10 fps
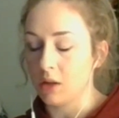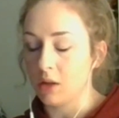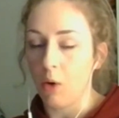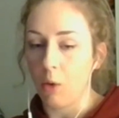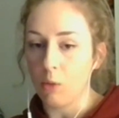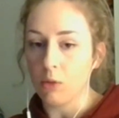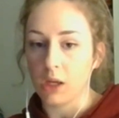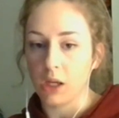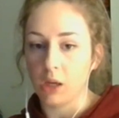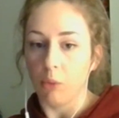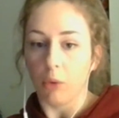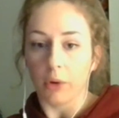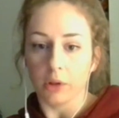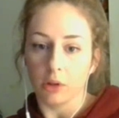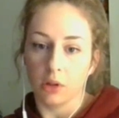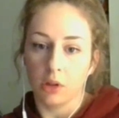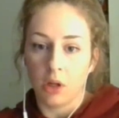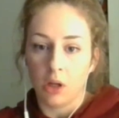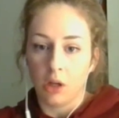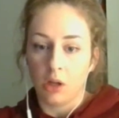hold anymore.
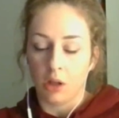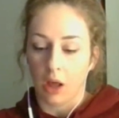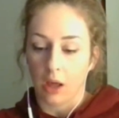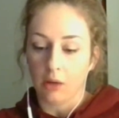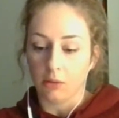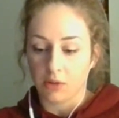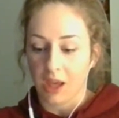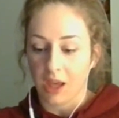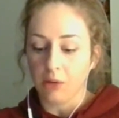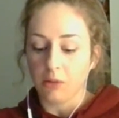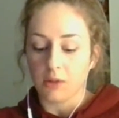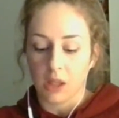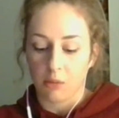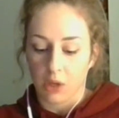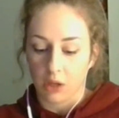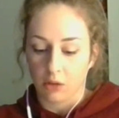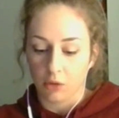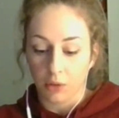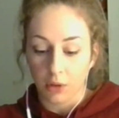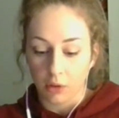I don't see that
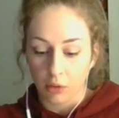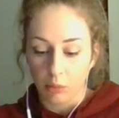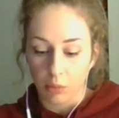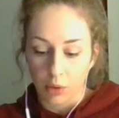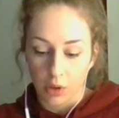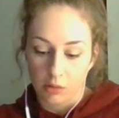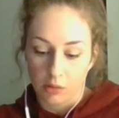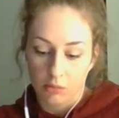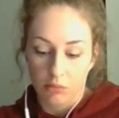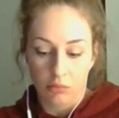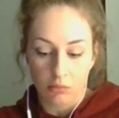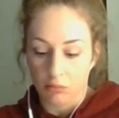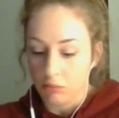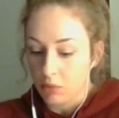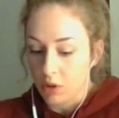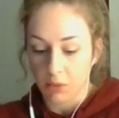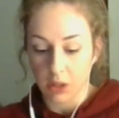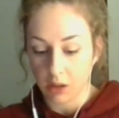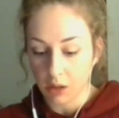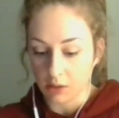being true, but maybe
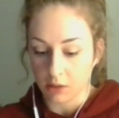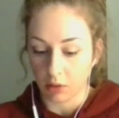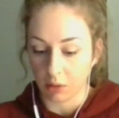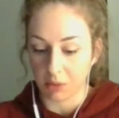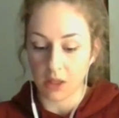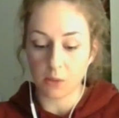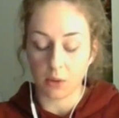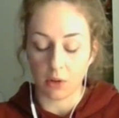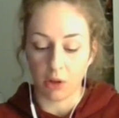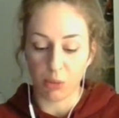it is. I mean, that's what a